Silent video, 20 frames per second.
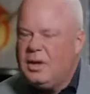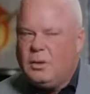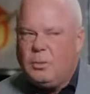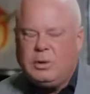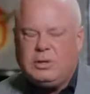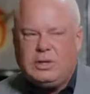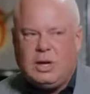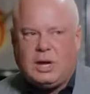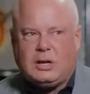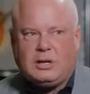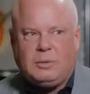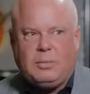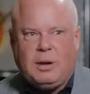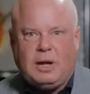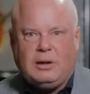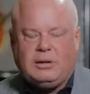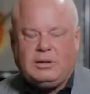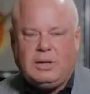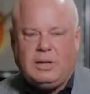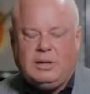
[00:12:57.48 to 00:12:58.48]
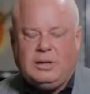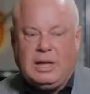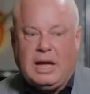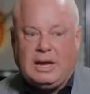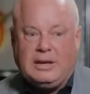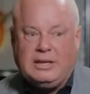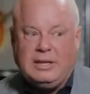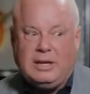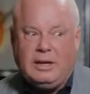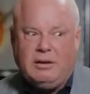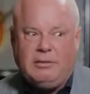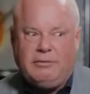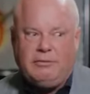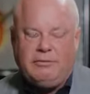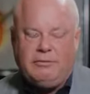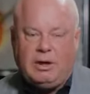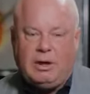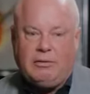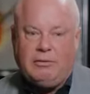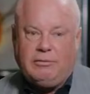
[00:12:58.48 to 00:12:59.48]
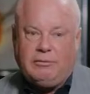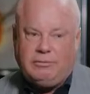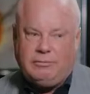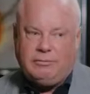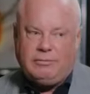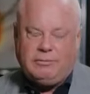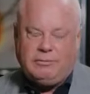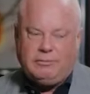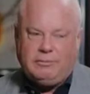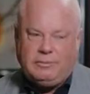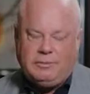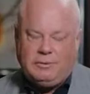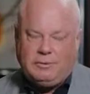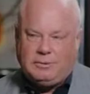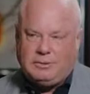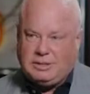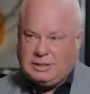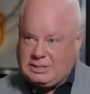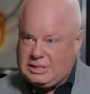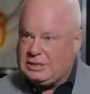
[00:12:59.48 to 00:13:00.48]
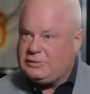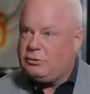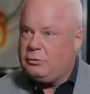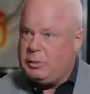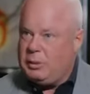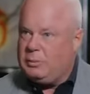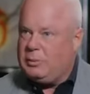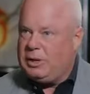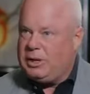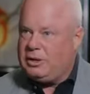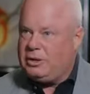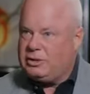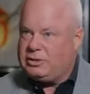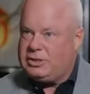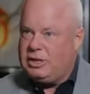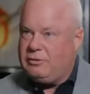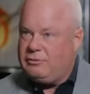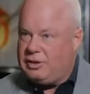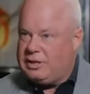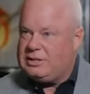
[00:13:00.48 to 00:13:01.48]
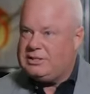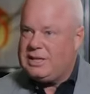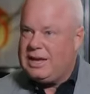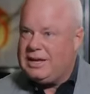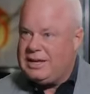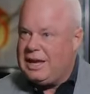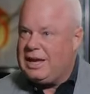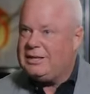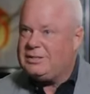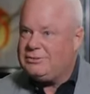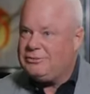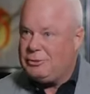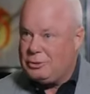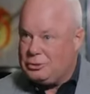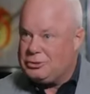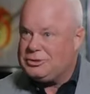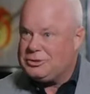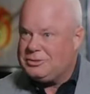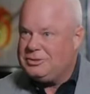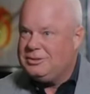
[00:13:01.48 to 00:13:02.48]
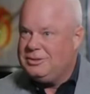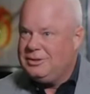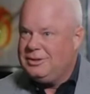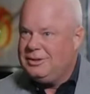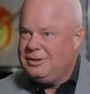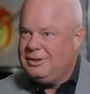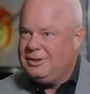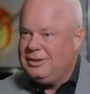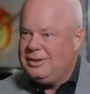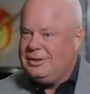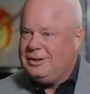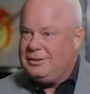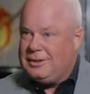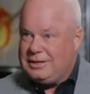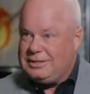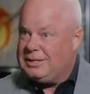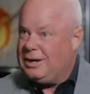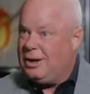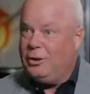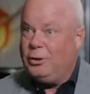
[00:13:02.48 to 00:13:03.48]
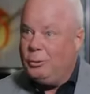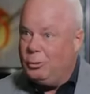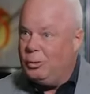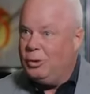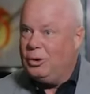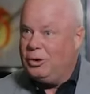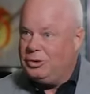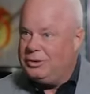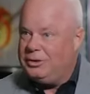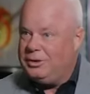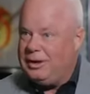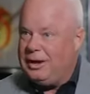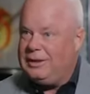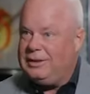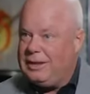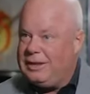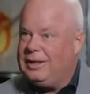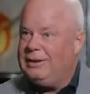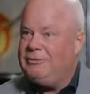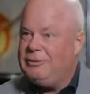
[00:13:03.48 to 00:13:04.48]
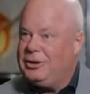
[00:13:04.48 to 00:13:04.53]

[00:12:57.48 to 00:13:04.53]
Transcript: We talked about the idea of successful people like yourself. They say yes first, they tell the world, and then they